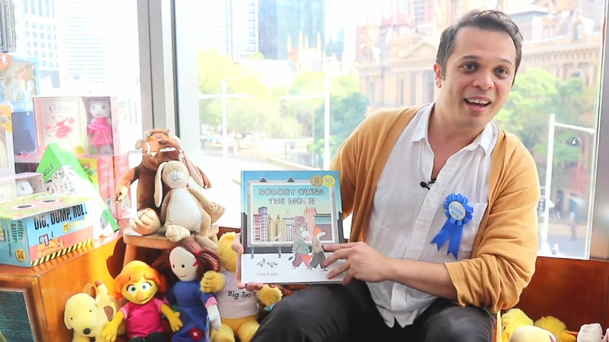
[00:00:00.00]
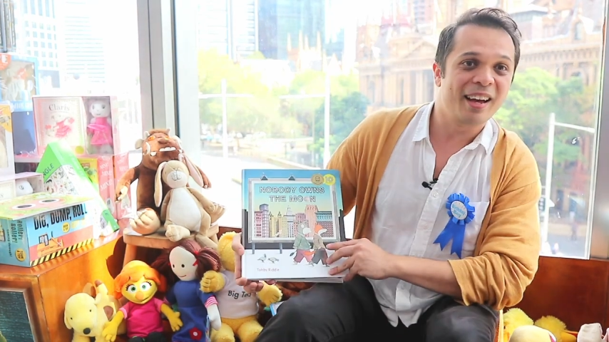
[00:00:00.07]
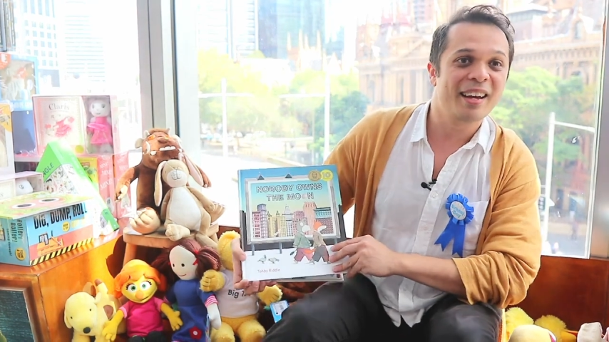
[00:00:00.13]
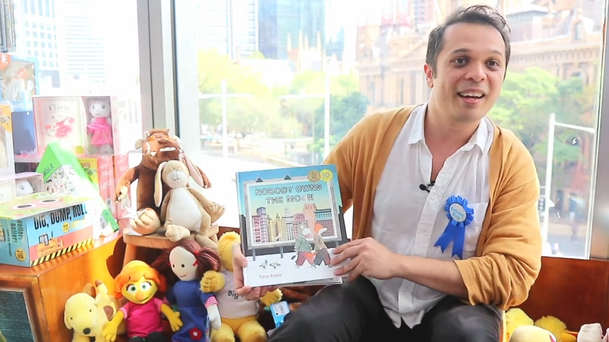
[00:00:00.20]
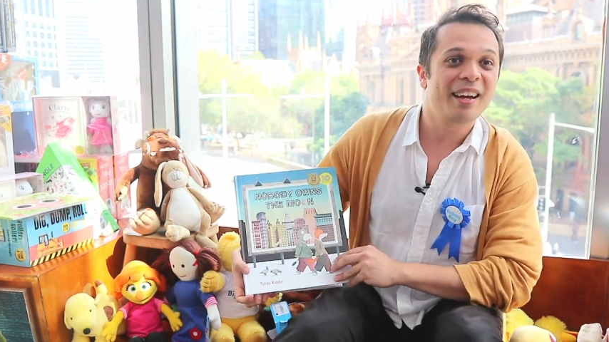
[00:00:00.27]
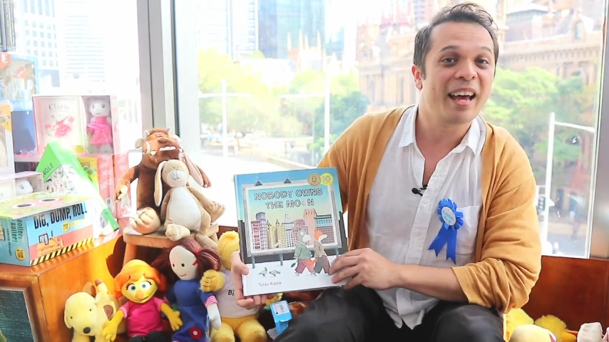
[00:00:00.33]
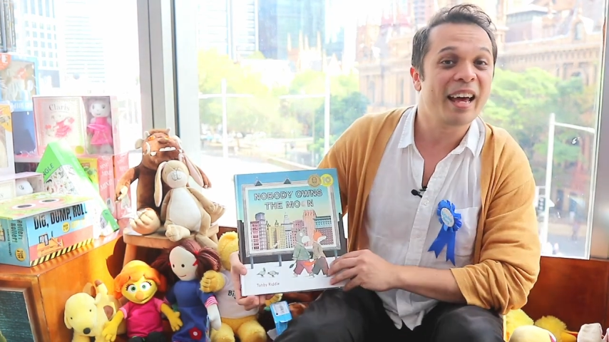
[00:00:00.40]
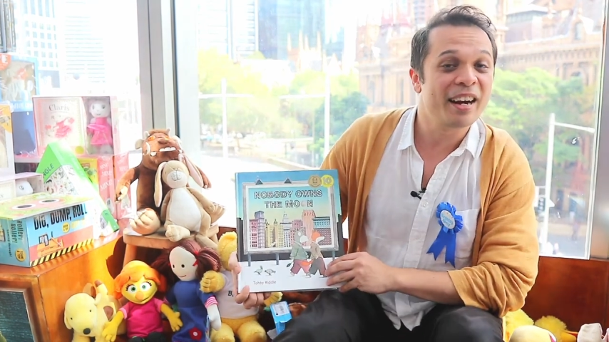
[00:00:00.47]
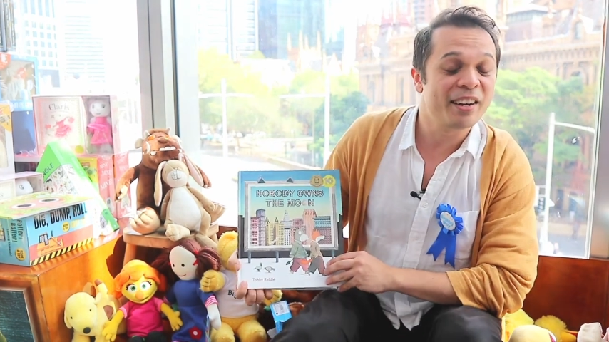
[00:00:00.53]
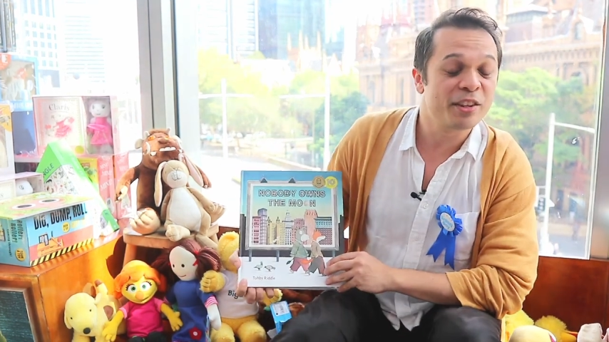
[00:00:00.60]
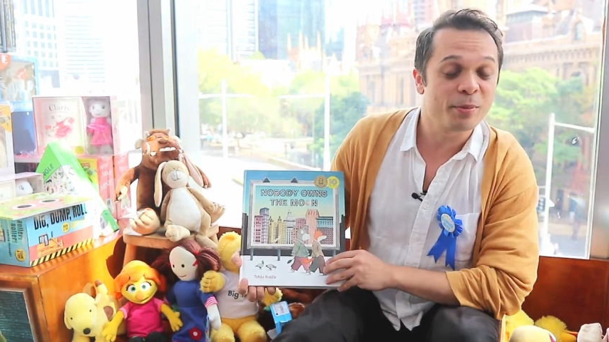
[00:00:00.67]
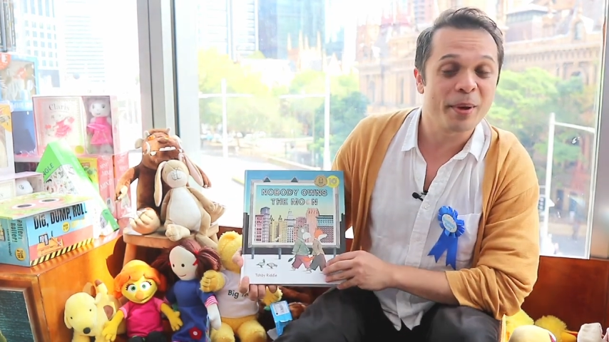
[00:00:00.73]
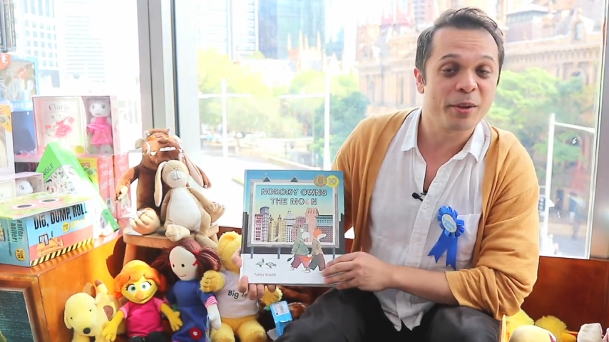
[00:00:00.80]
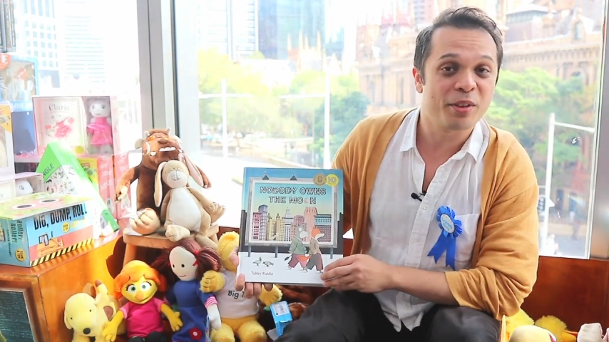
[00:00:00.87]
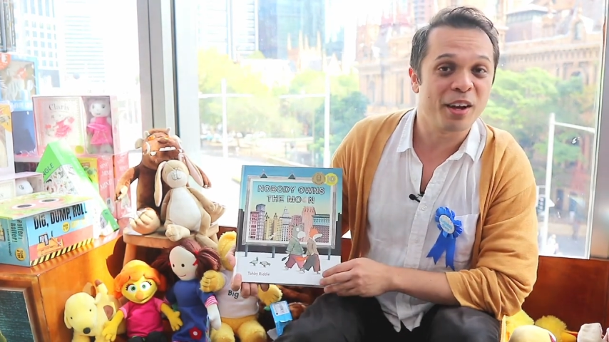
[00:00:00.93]
uh, and it
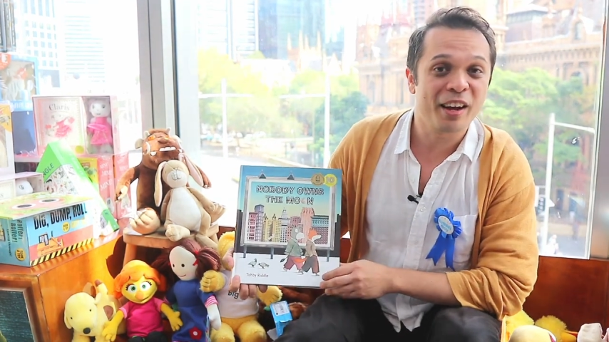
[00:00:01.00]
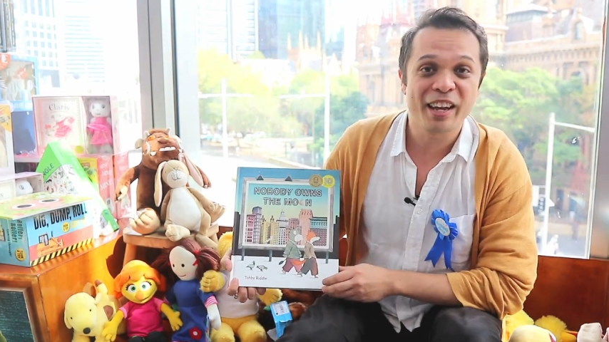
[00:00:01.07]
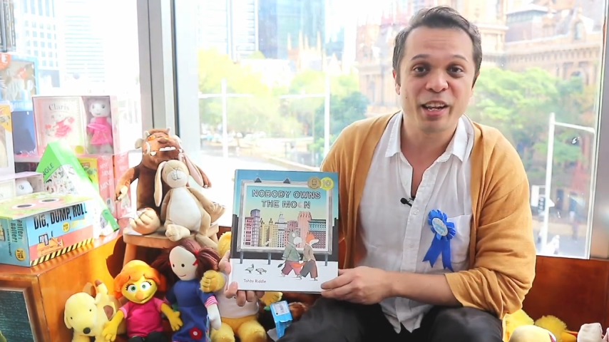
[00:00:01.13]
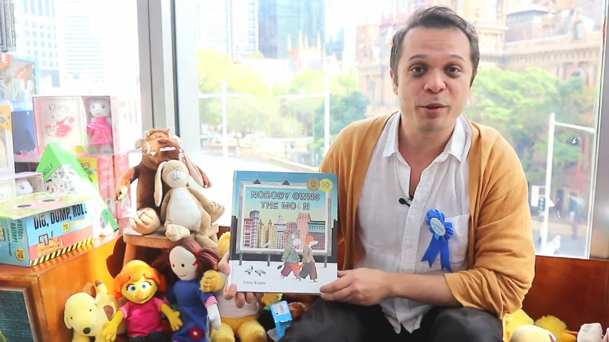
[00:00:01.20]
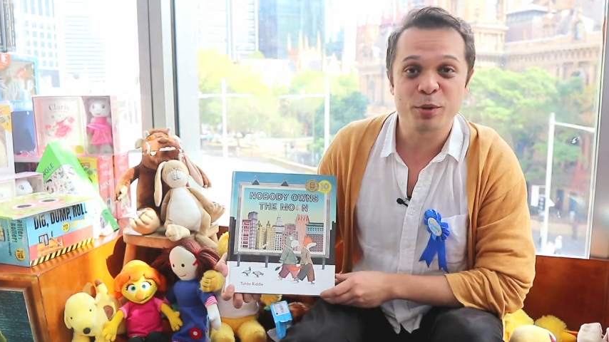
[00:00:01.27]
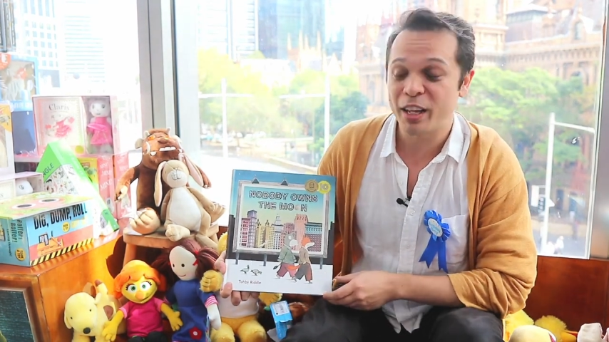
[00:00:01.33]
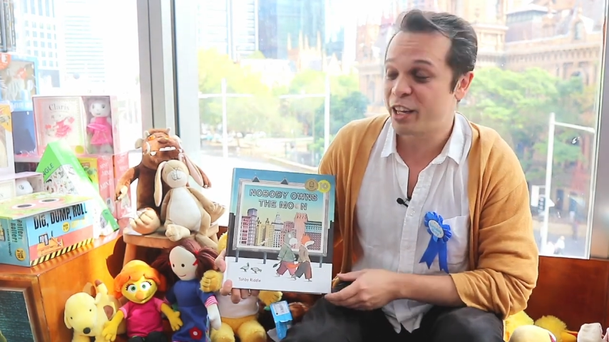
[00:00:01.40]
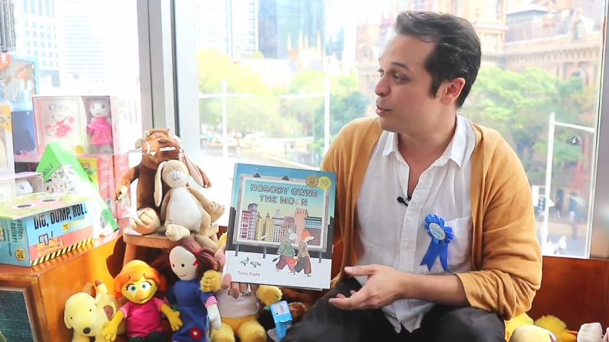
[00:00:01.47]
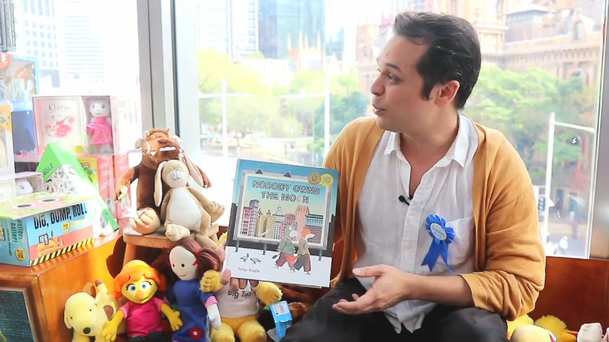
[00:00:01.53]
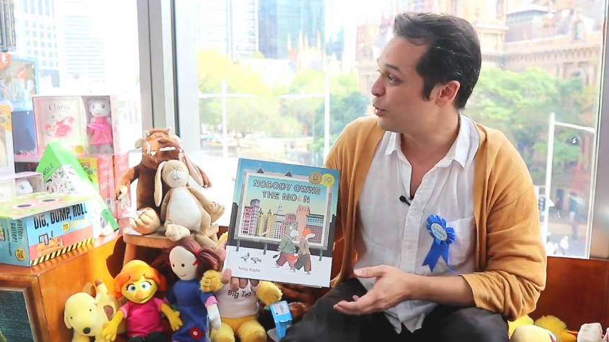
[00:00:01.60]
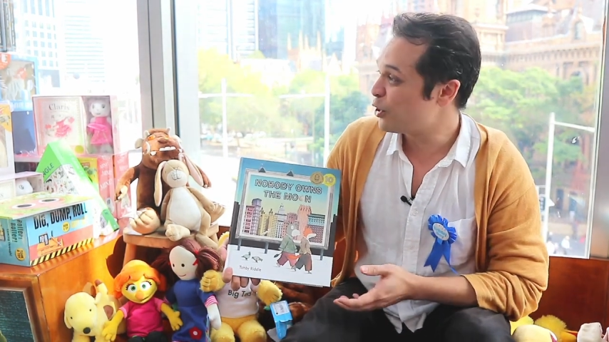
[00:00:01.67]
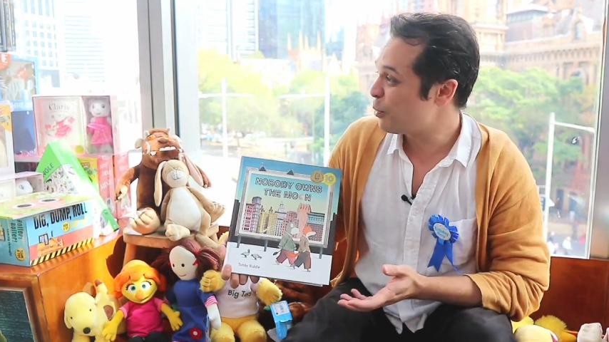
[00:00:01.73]
is about the highly relatable